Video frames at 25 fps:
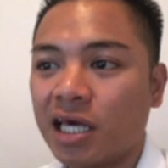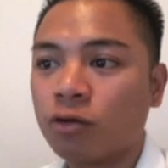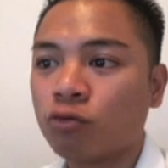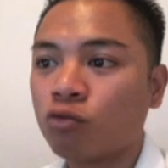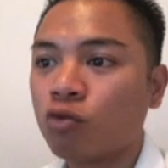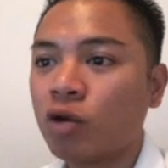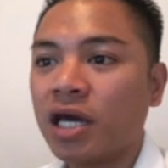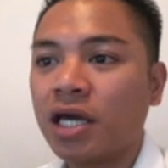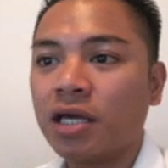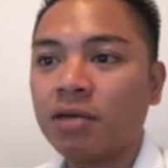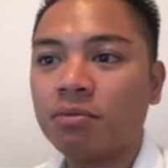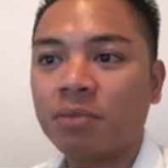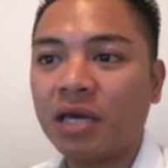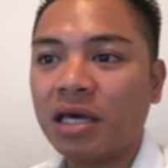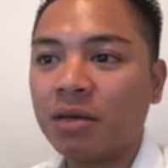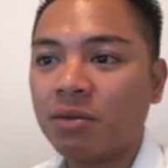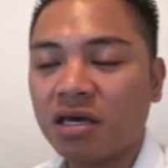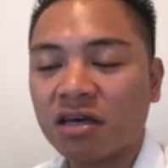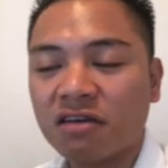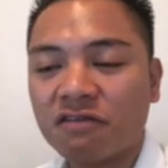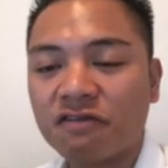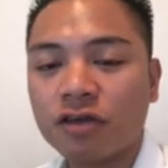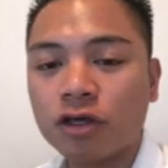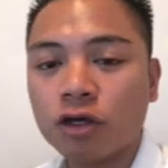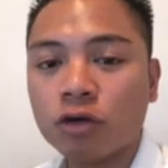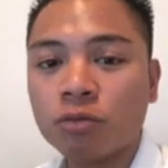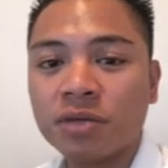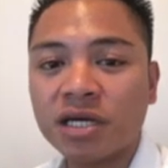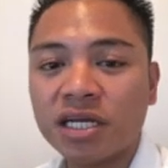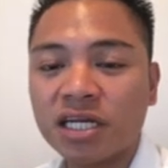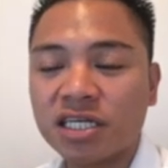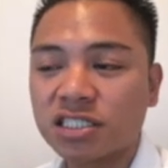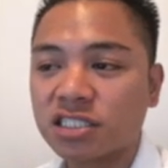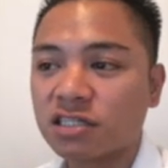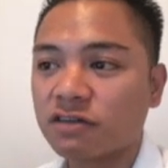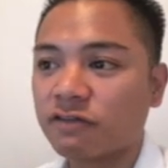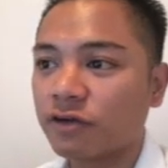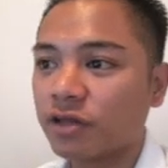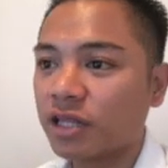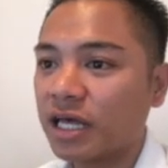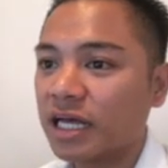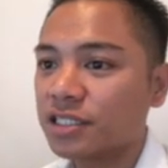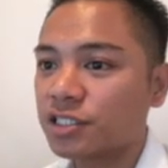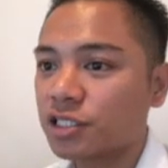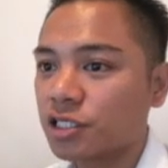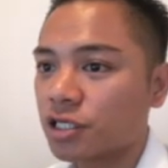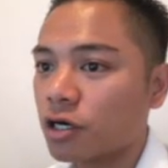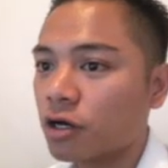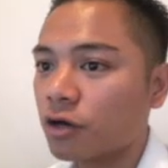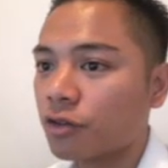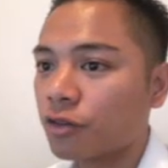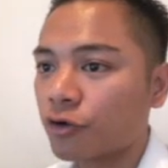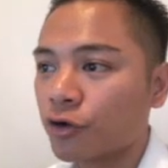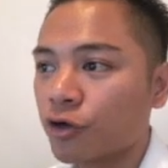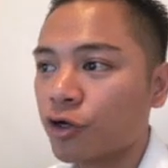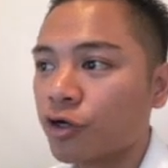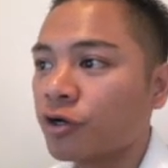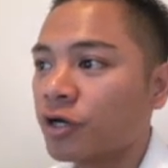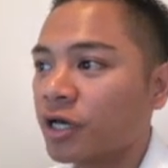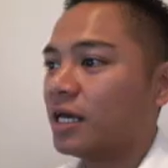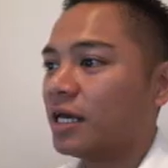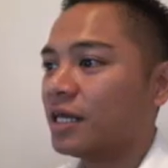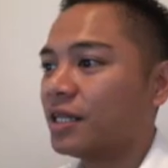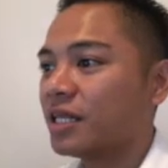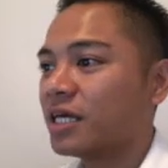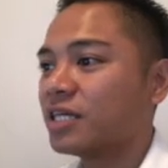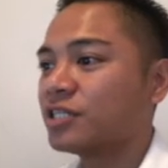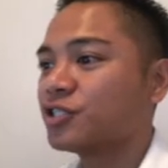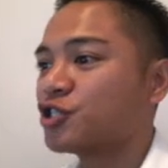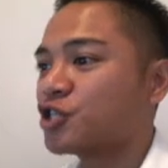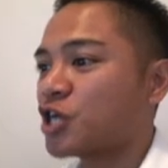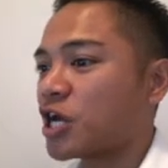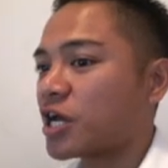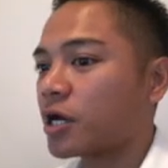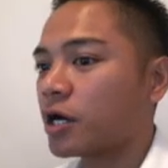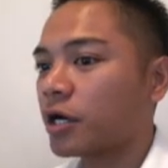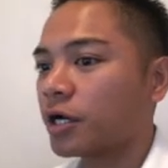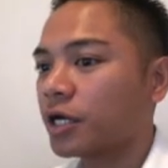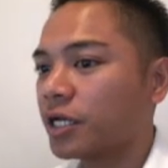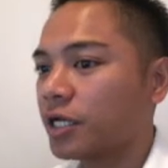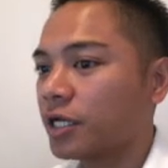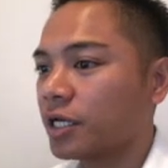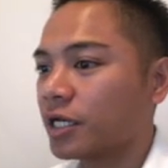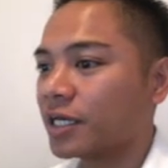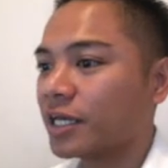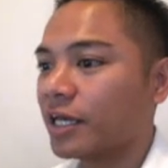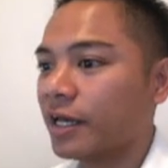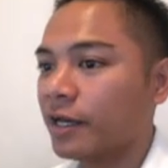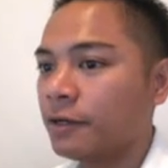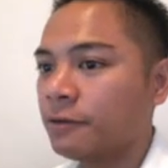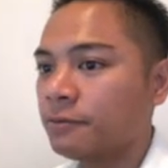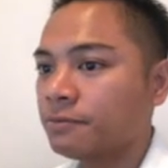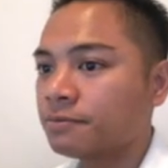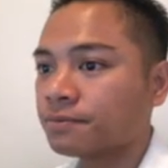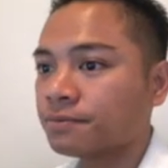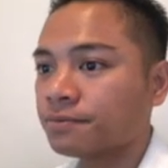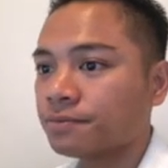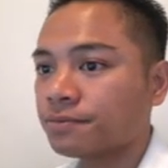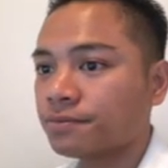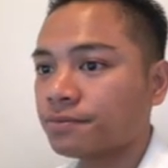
and wait maybe a few minutes for that to go through and then check on it again.